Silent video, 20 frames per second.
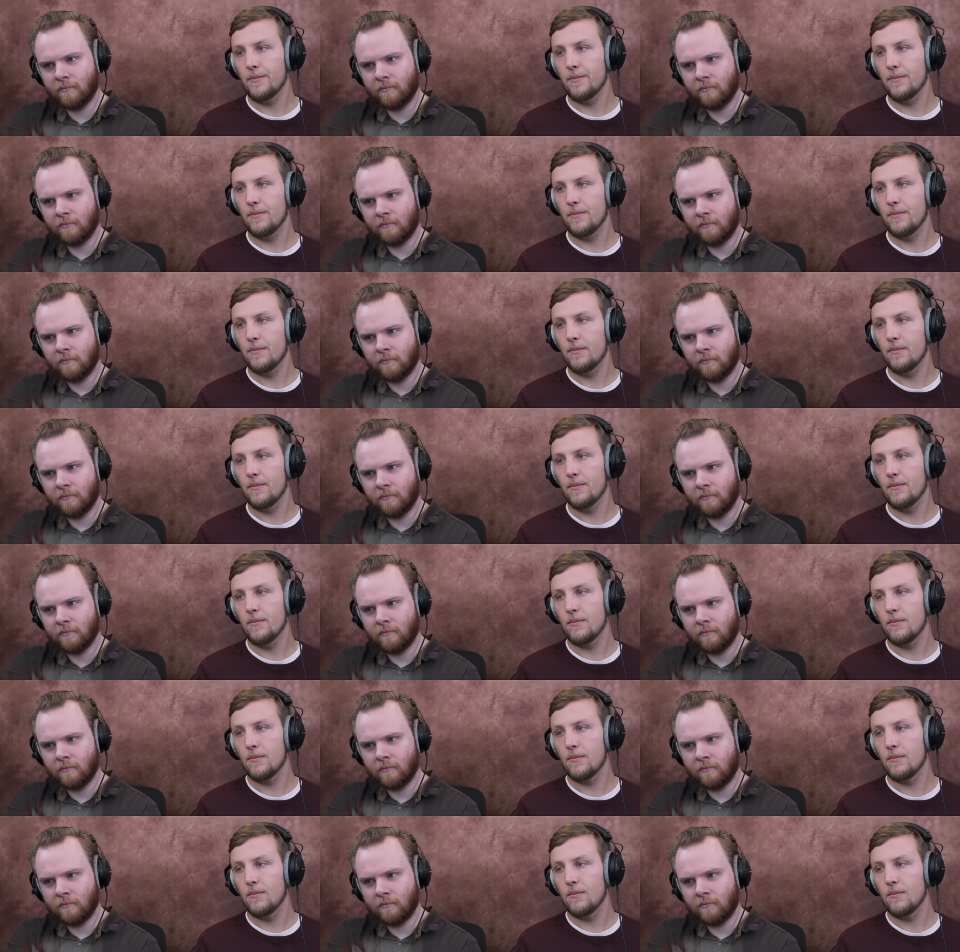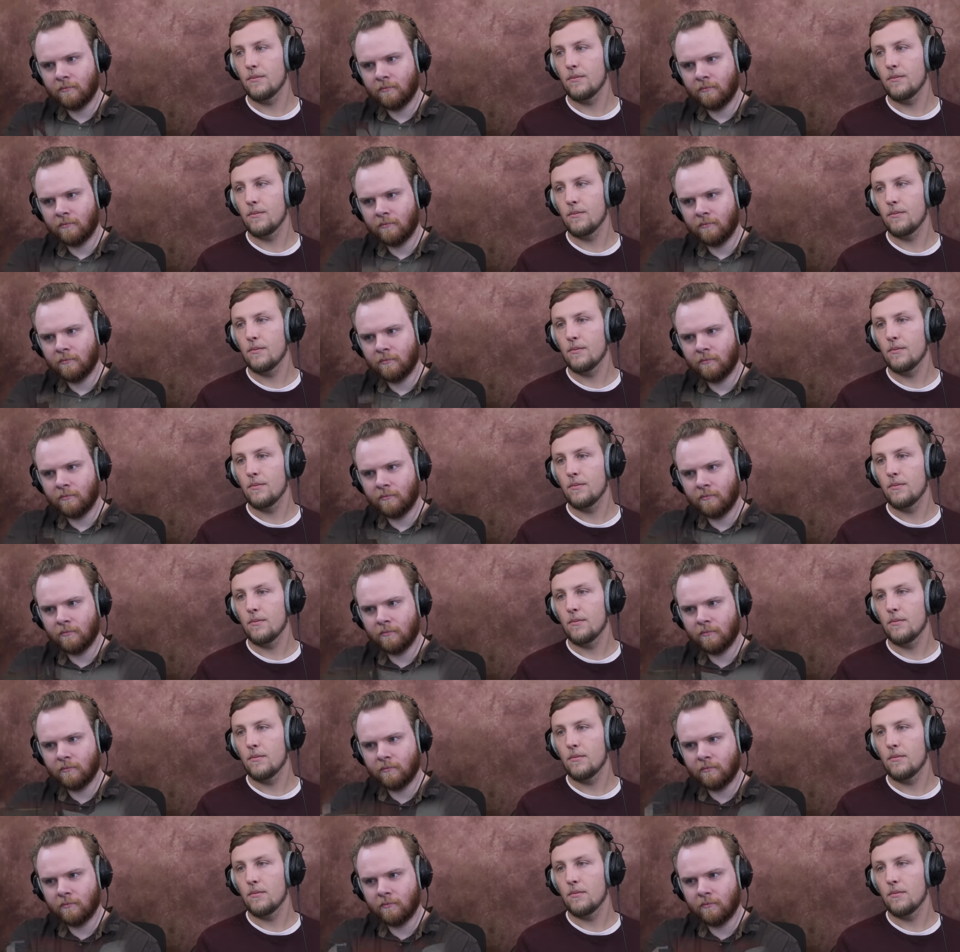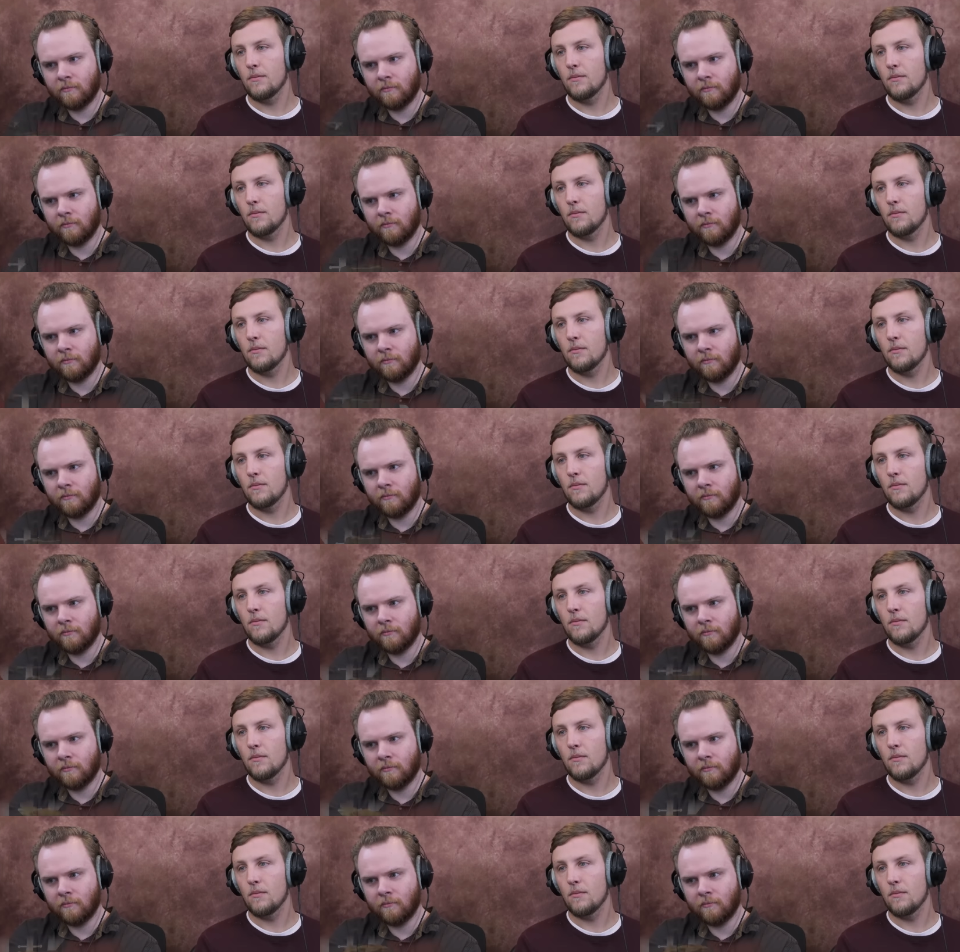Nobody speaks.